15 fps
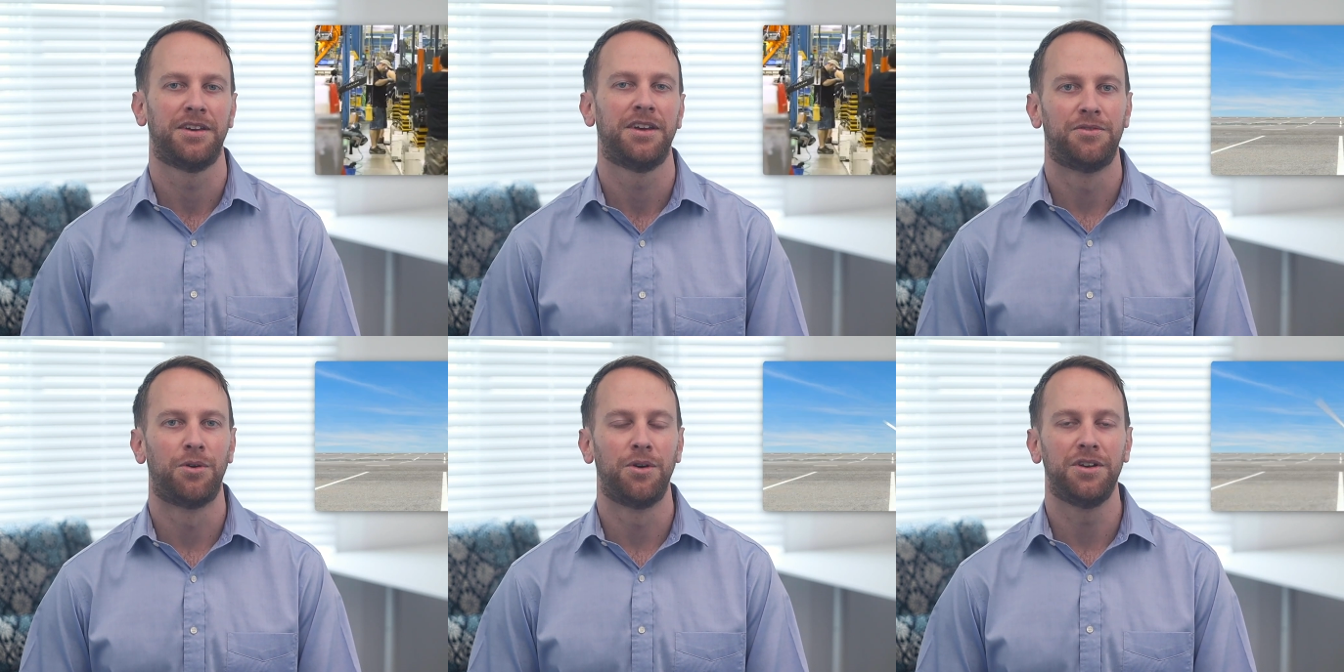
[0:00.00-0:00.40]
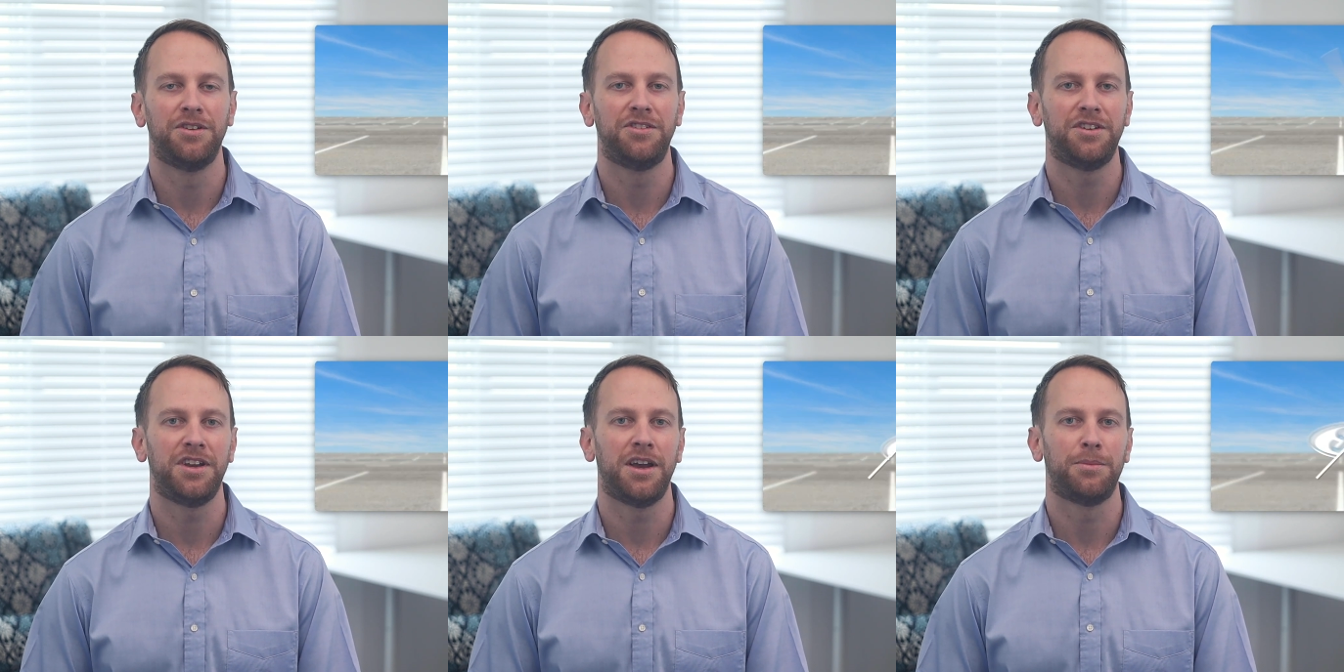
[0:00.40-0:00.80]
Ford
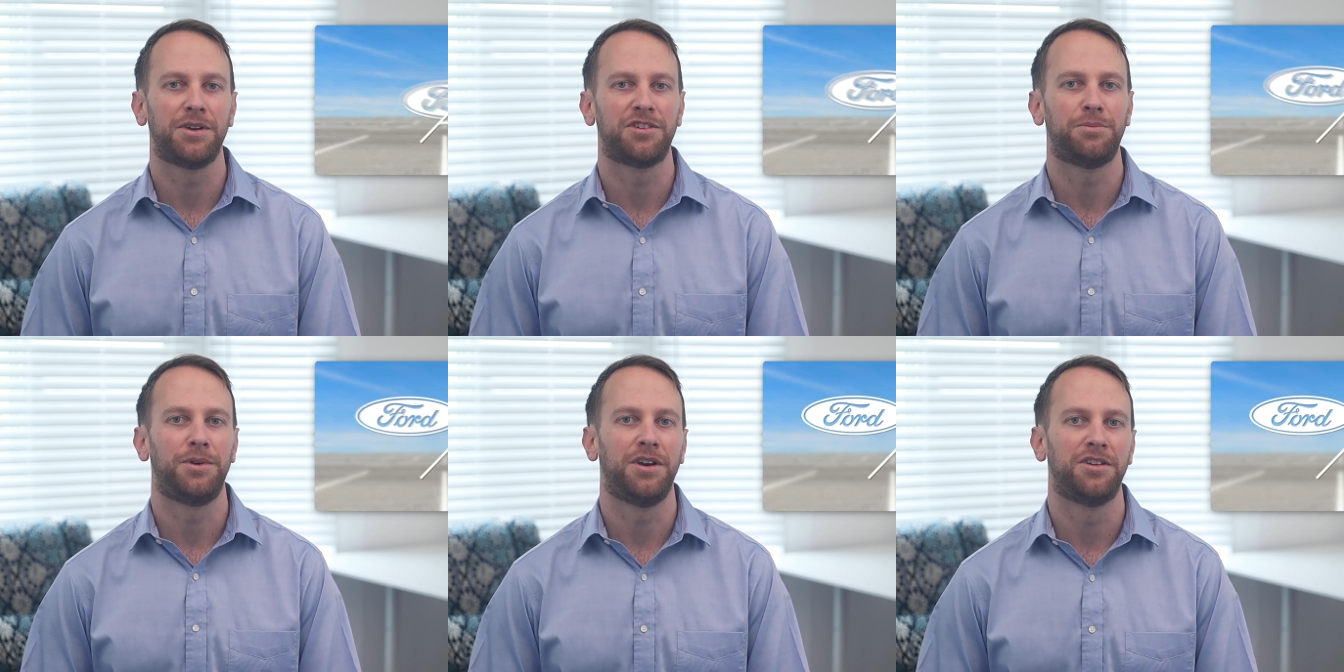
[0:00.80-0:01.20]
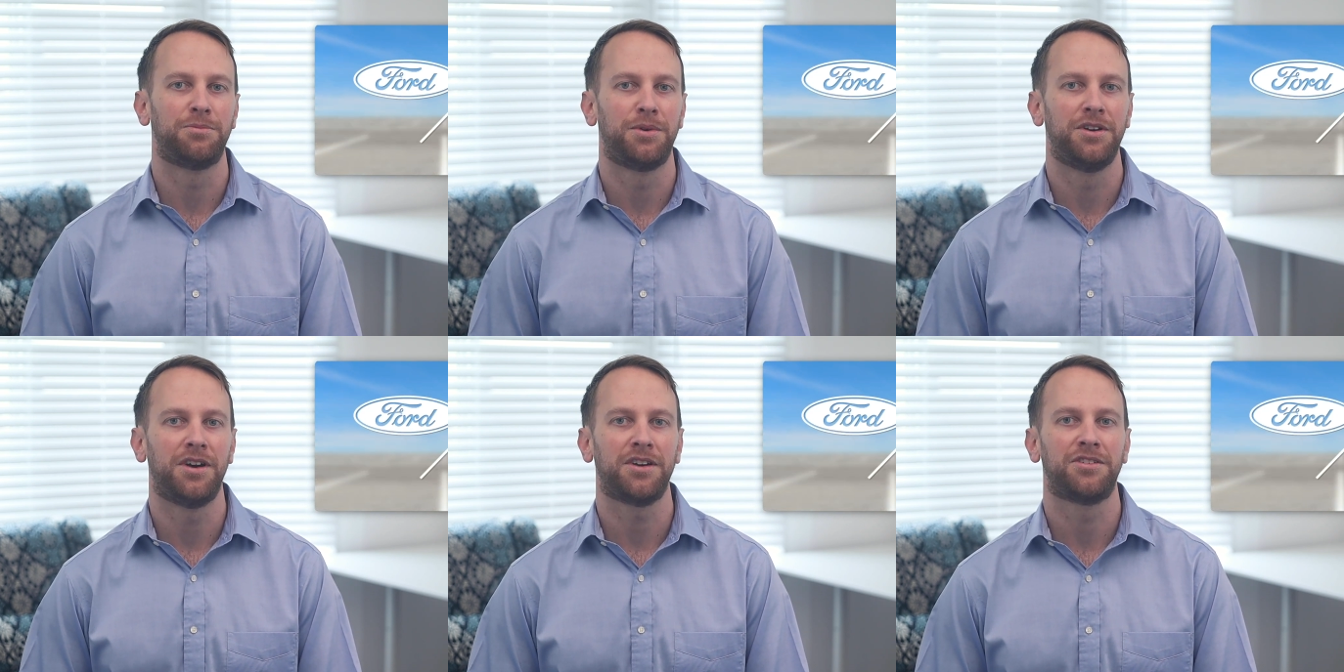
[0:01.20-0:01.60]
and GM experienced
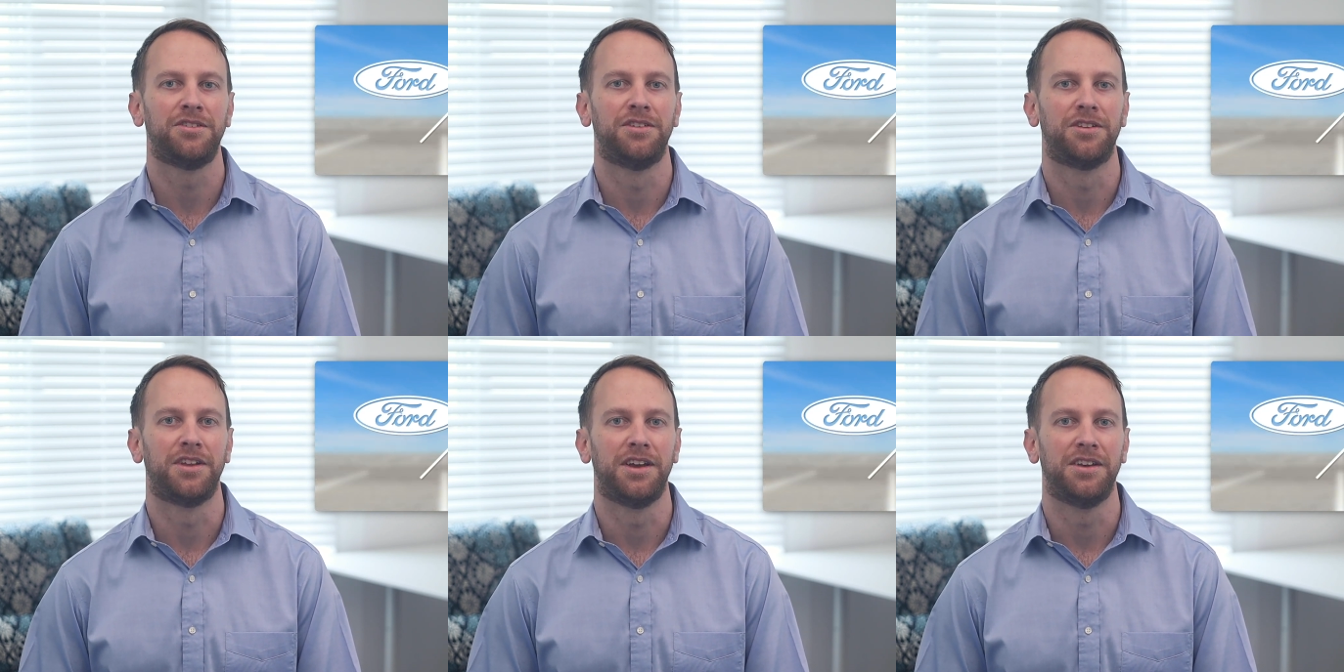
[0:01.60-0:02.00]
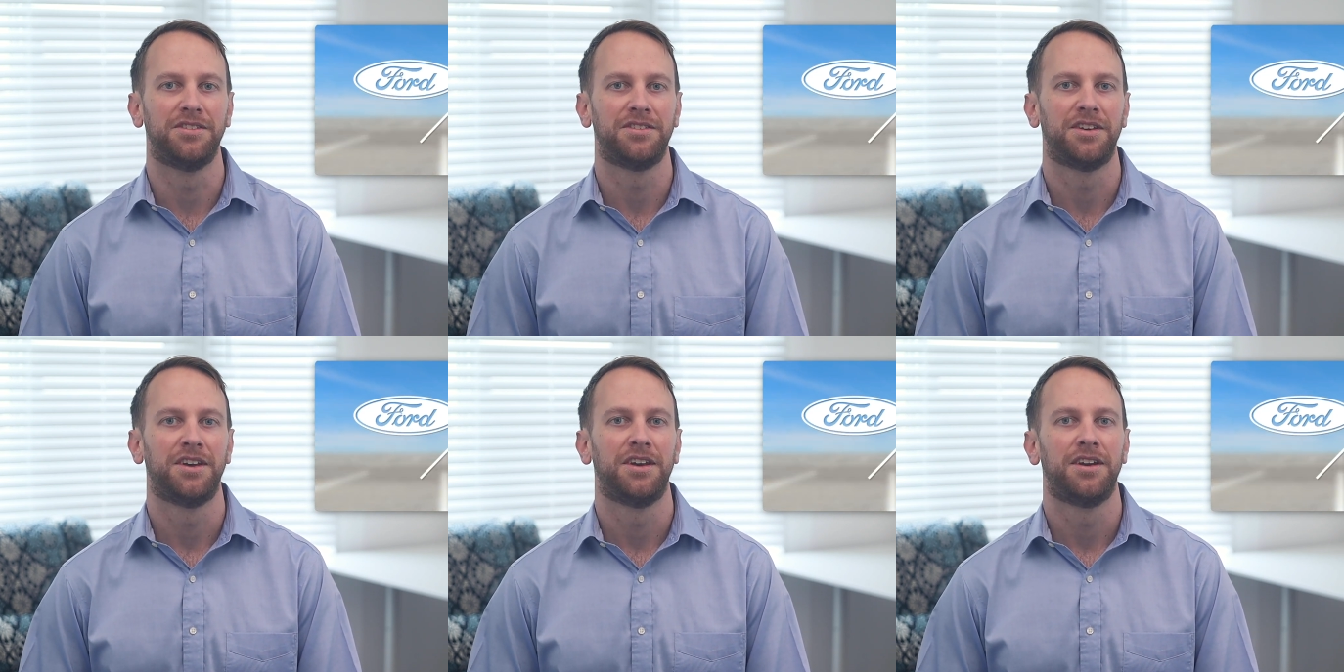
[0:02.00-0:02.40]
production delays,